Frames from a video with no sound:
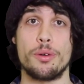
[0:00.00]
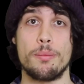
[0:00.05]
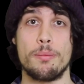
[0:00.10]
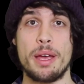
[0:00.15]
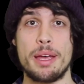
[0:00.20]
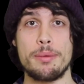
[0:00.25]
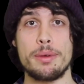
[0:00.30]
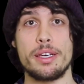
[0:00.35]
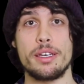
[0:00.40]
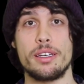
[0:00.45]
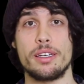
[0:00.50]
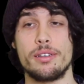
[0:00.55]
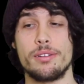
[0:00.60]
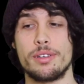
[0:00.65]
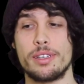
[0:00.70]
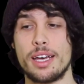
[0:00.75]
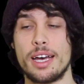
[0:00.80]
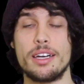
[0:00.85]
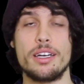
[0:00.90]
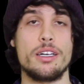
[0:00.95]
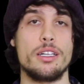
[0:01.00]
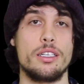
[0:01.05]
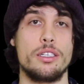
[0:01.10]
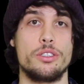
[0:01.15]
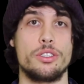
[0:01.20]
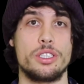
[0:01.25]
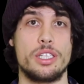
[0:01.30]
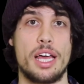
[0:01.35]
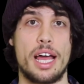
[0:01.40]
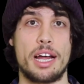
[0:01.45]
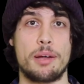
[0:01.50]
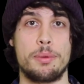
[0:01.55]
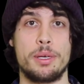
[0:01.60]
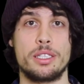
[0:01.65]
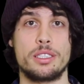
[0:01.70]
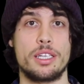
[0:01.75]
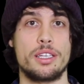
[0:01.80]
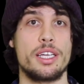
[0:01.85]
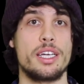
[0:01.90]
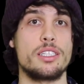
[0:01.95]
maybe cut it a little slack
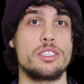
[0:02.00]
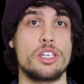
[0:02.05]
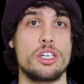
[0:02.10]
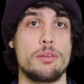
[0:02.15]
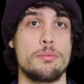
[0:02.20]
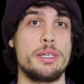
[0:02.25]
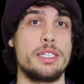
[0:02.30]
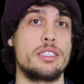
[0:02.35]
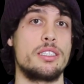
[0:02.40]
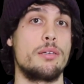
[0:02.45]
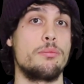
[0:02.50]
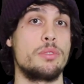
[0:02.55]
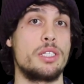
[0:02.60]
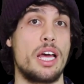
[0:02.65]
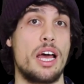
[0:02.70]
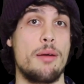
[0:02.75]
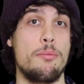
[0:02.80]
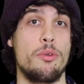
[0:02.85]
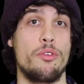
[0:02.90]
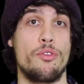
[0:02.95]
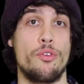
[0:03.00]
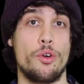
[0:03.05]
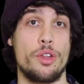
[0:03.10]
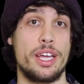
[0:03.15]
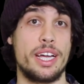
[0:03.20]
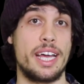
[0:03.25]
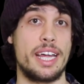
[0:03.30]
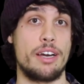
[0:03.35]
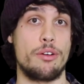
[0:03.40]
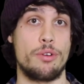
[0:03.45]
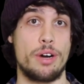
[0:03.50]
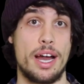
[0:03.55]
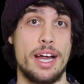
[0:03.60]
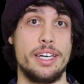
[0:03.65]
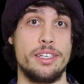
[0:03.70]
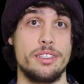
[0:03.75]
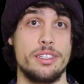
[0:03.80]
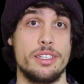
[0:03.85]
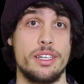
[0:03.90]
because I think it's gonna be some time before they get it right.